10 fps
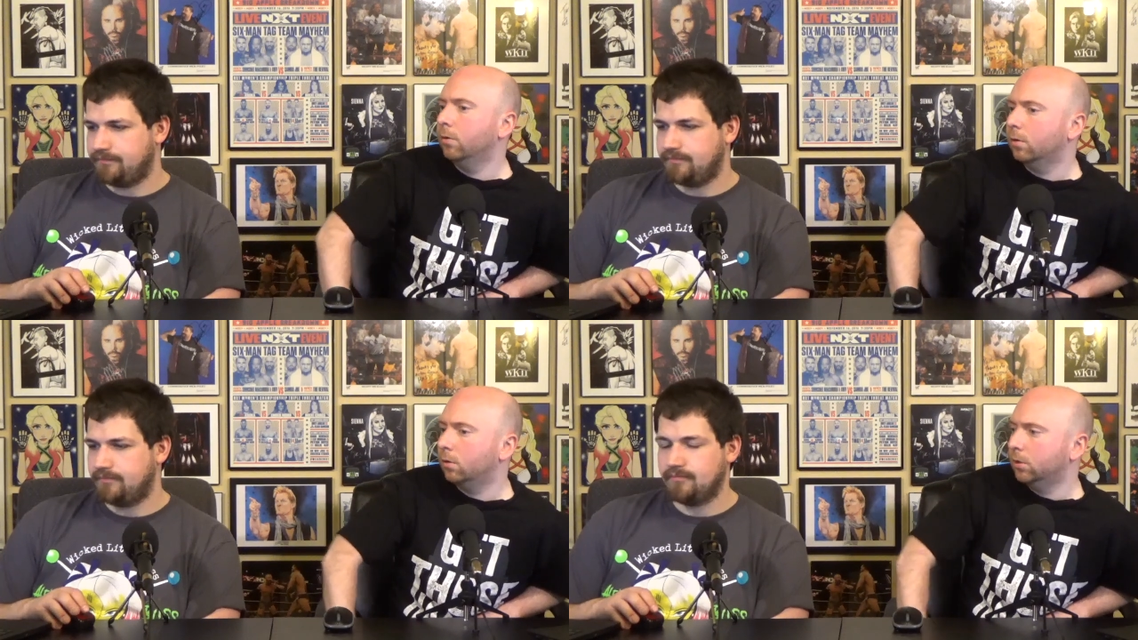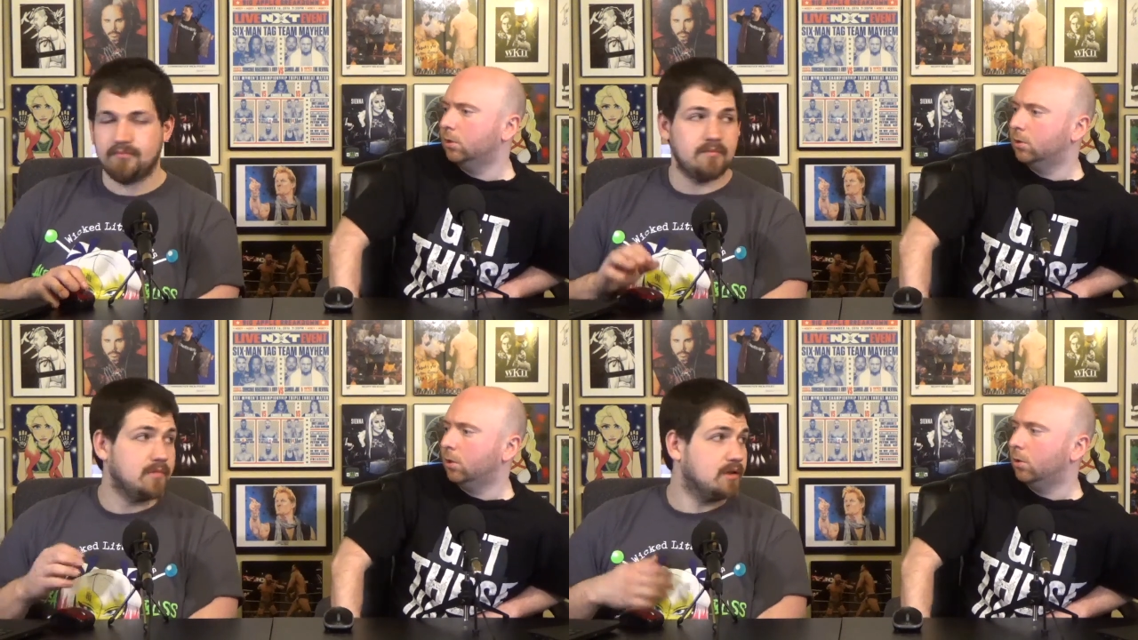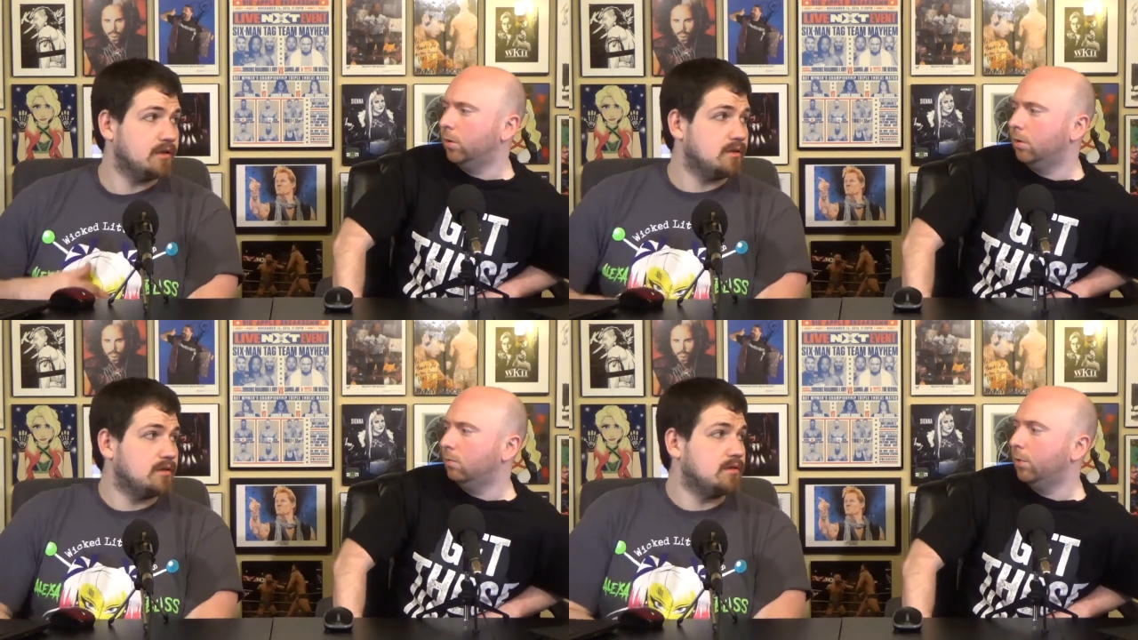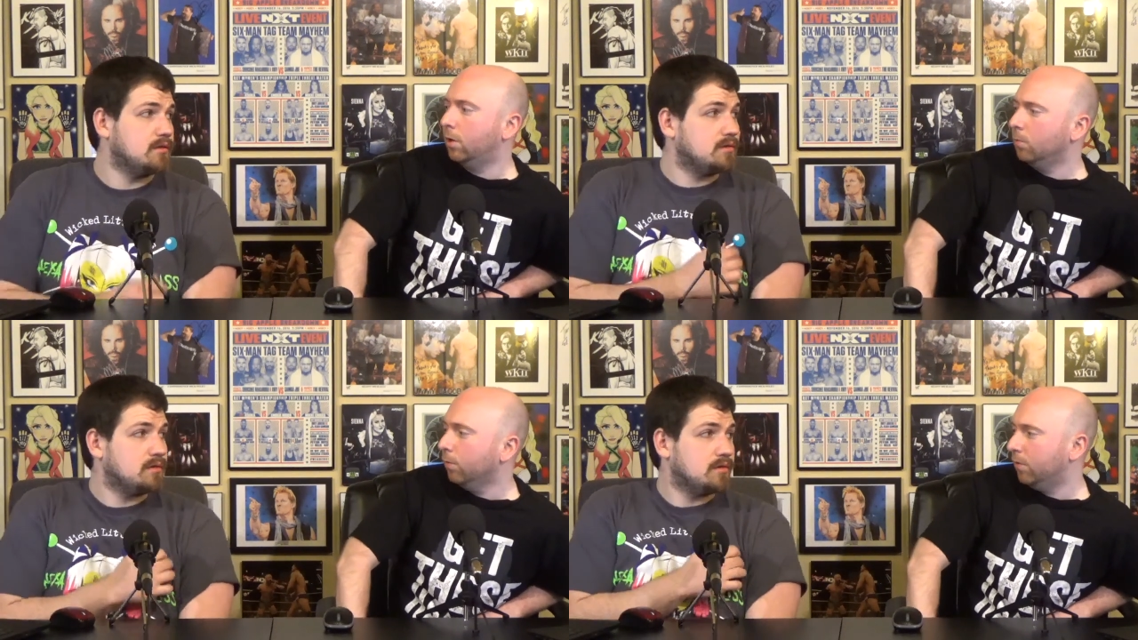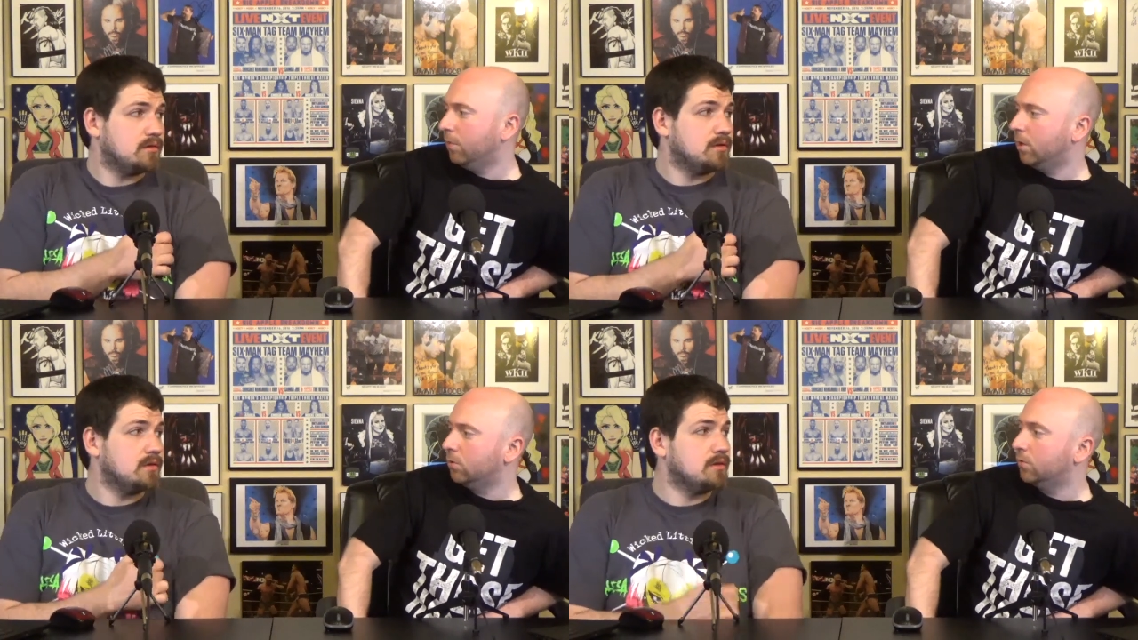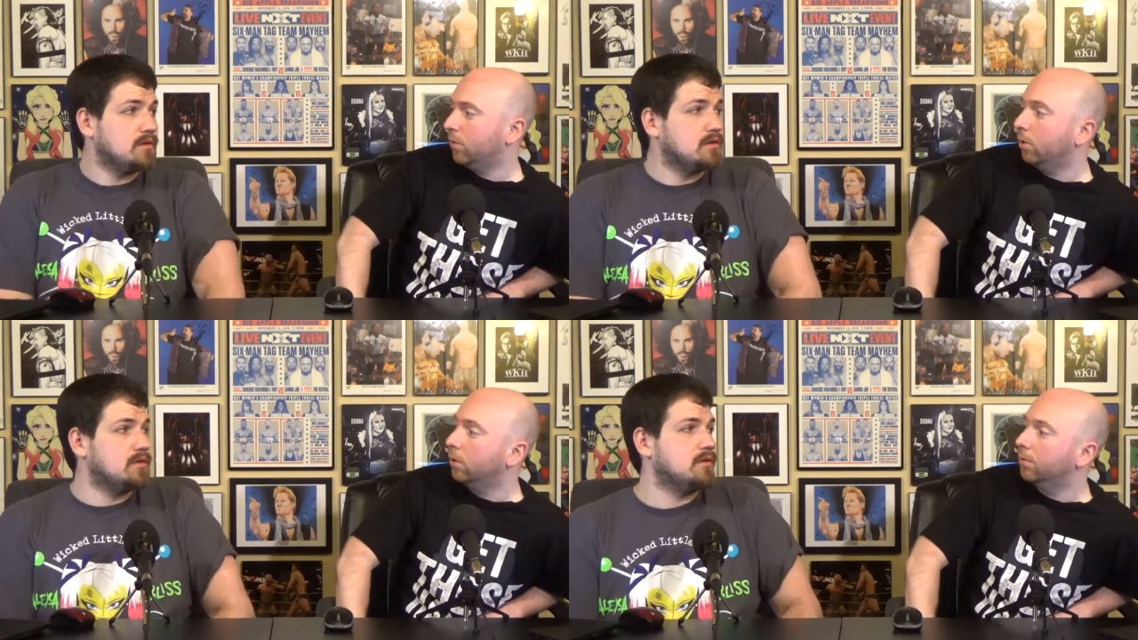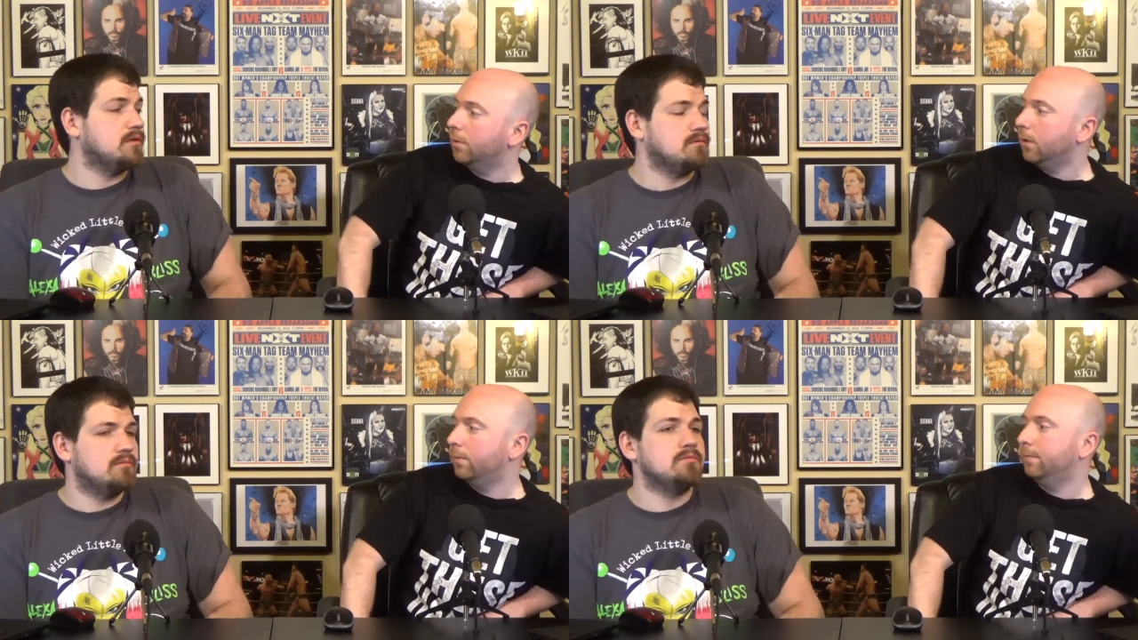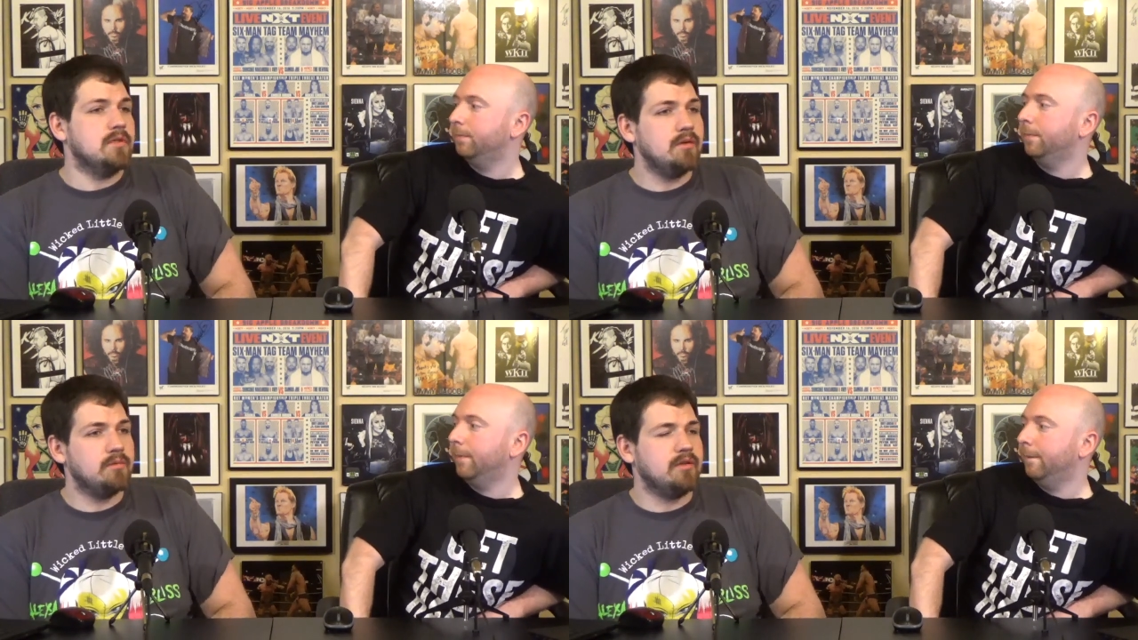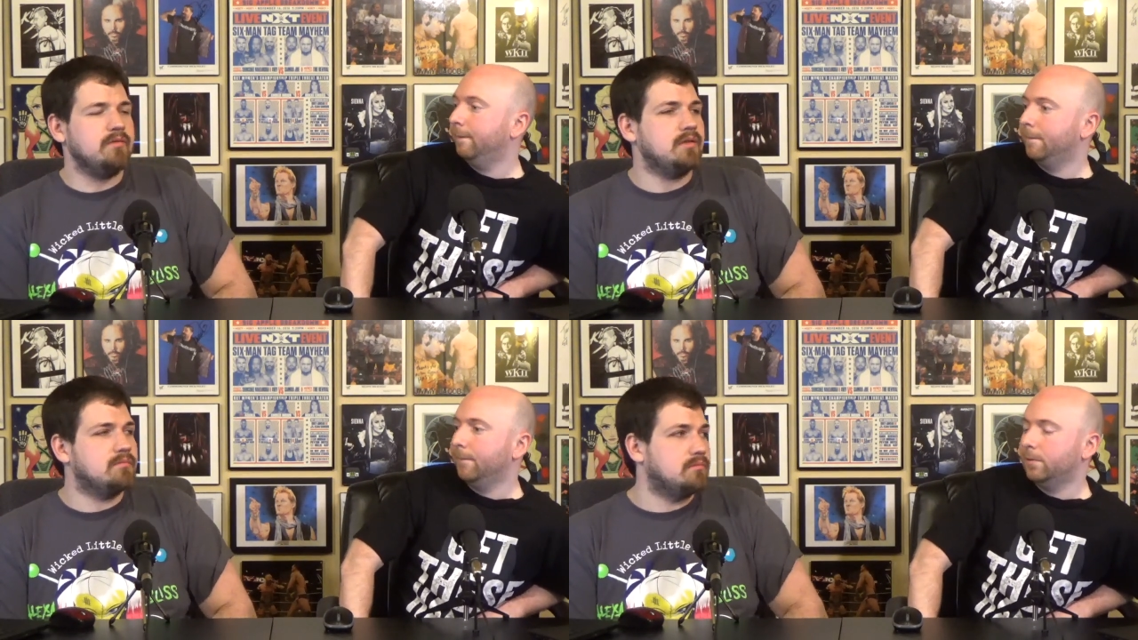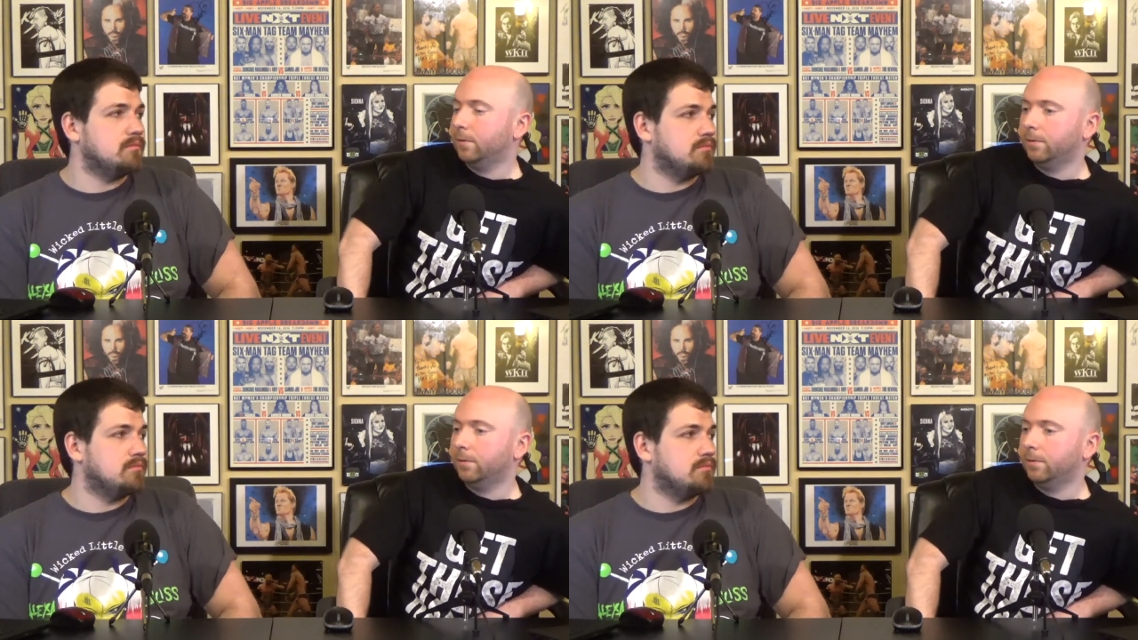Speaker 1: the Kalisto and Buddy Murphy match was very good though. I believe it. So